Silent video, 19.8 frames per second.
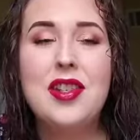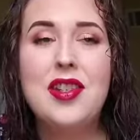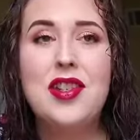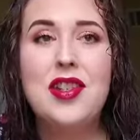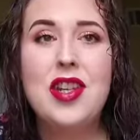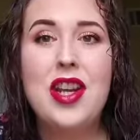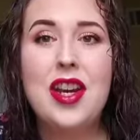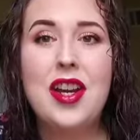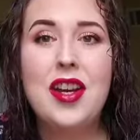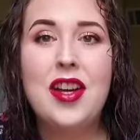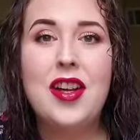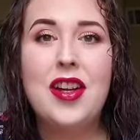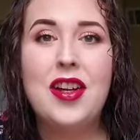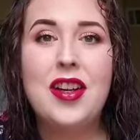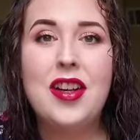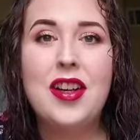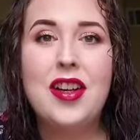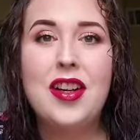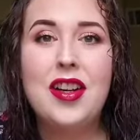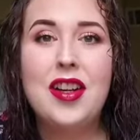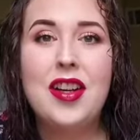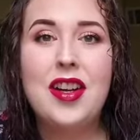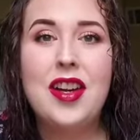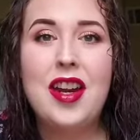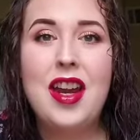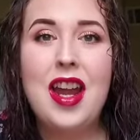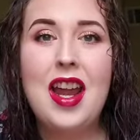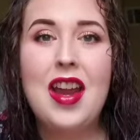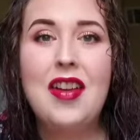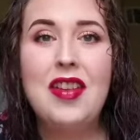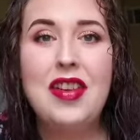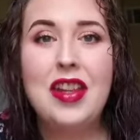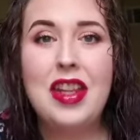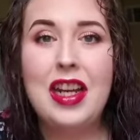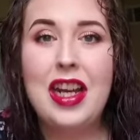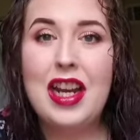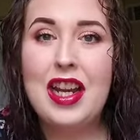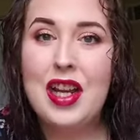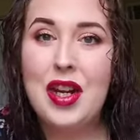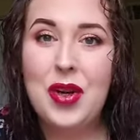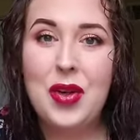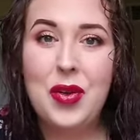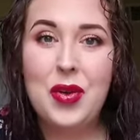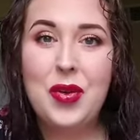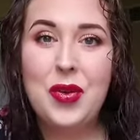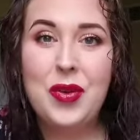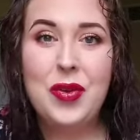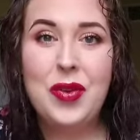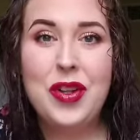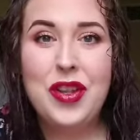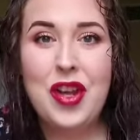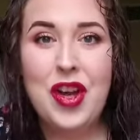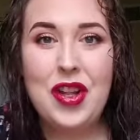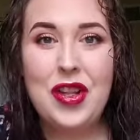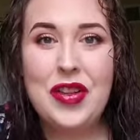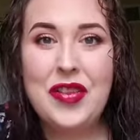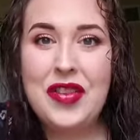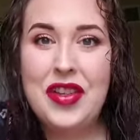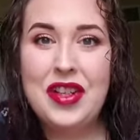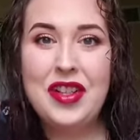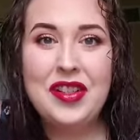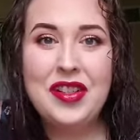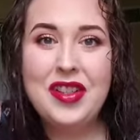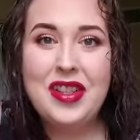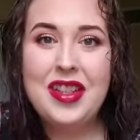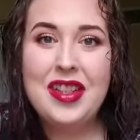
to share everything I know with all of you.